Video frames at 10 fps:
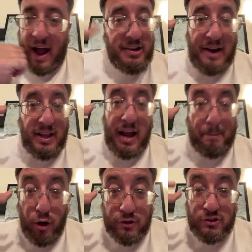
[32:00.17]
just have a lot of
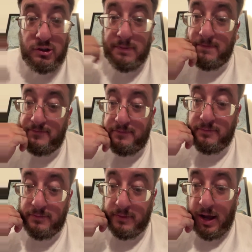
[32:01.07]
books.
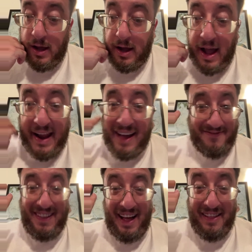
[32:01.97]
And
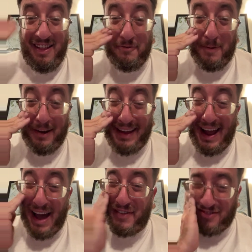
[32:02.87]
all those books I
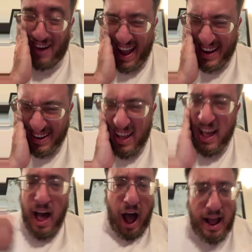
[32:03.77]
haven't read.
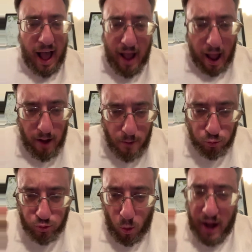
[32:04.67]
I
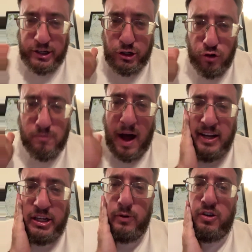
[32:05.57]
watch too
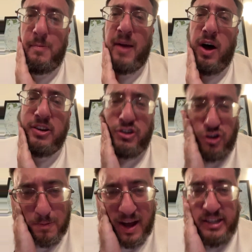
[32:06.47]
much YouTube. I watch
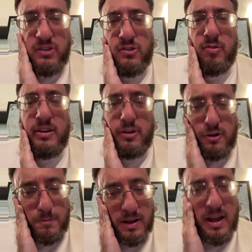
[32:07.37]
too much History Tube